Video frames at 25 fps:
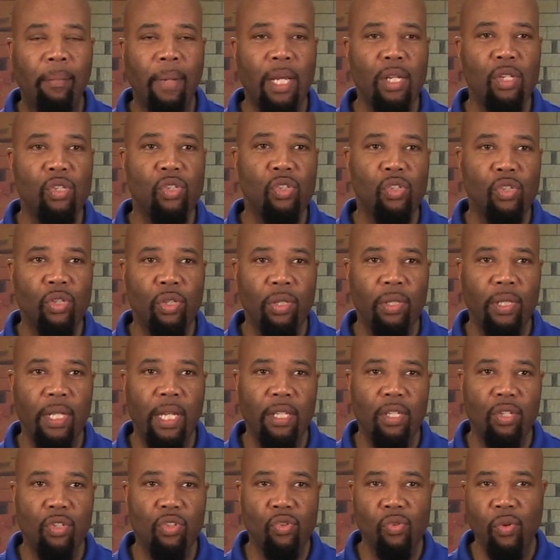make sure
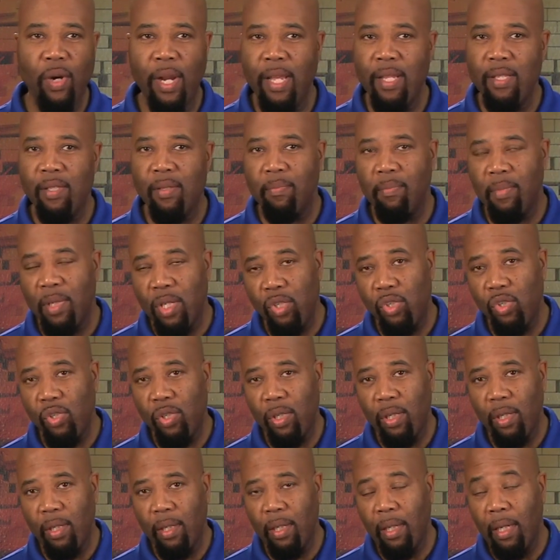that the
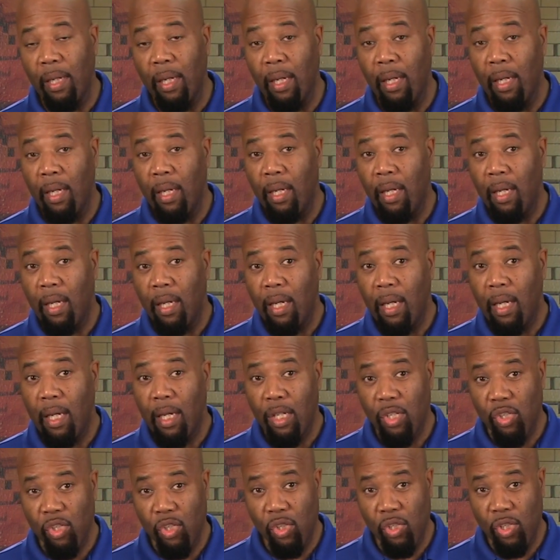transmission
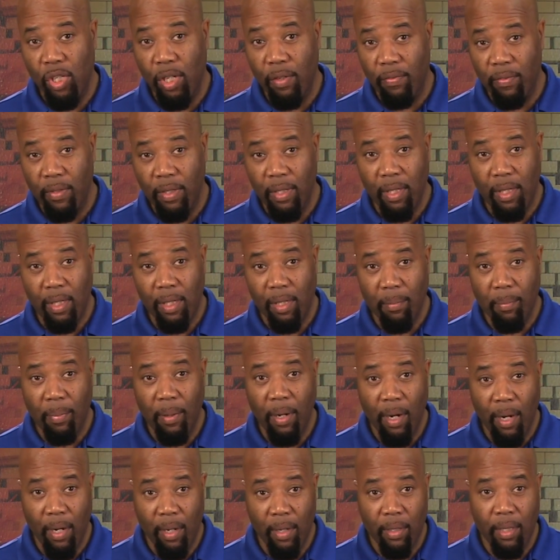is shifted into
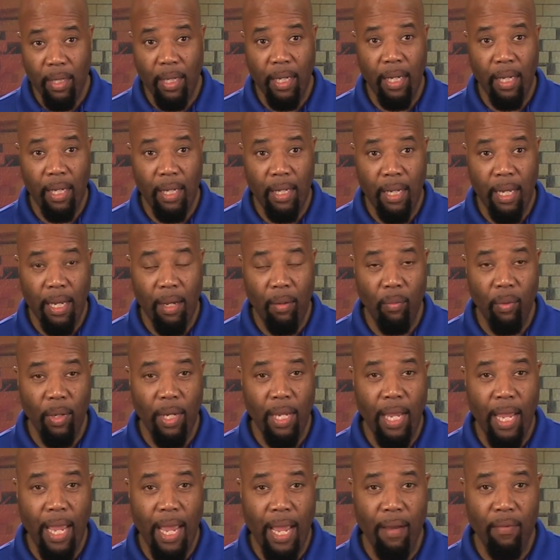park and that
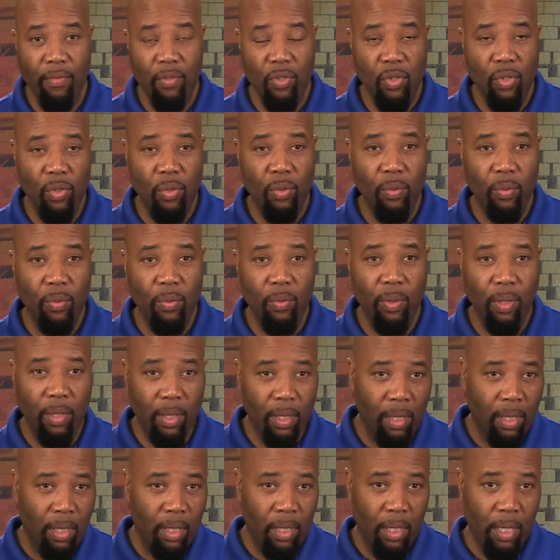we have to
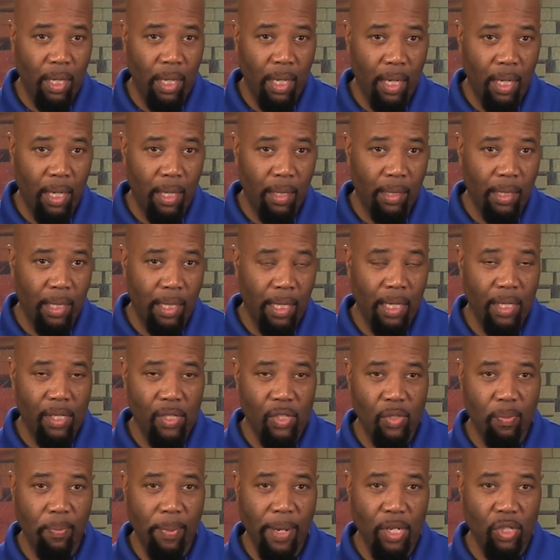get a
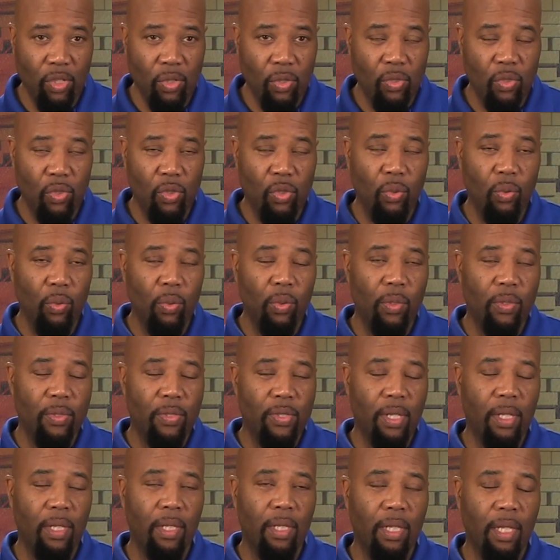special tool
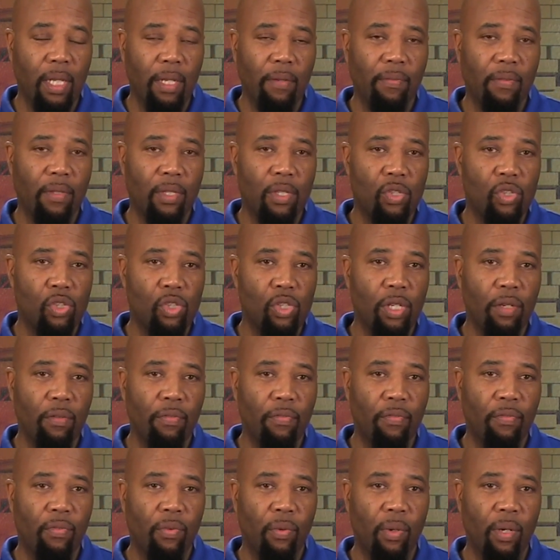to lift the
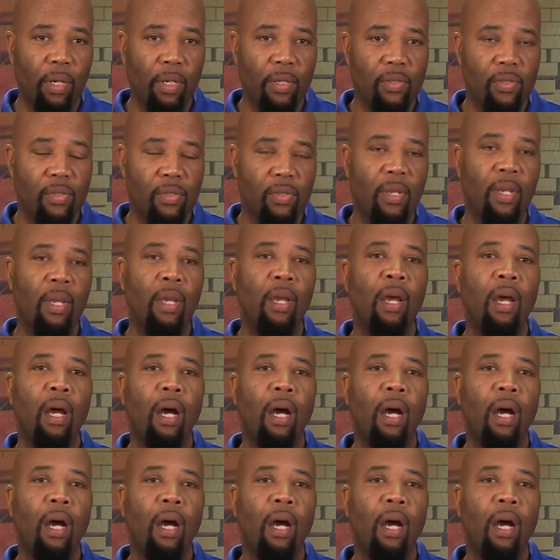shift forks